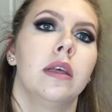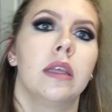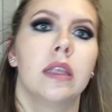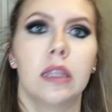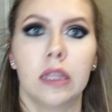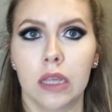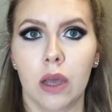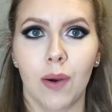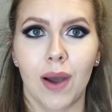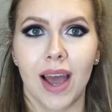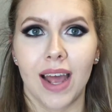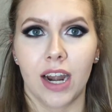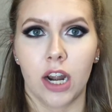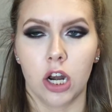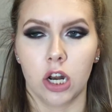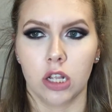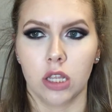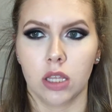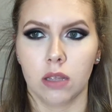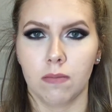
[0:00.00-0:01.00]
So I had to
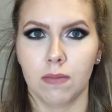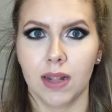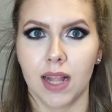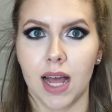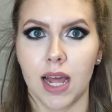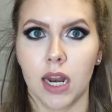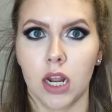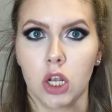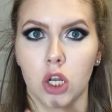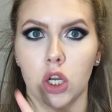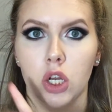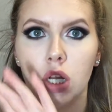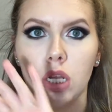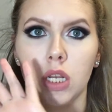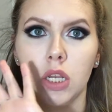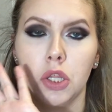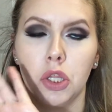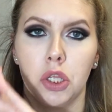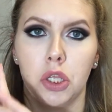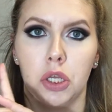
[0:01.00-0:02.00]
turn some lighting
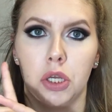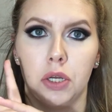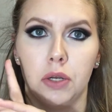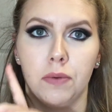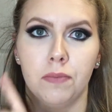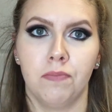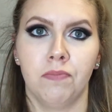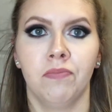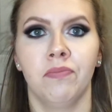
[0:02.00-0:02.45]
on, so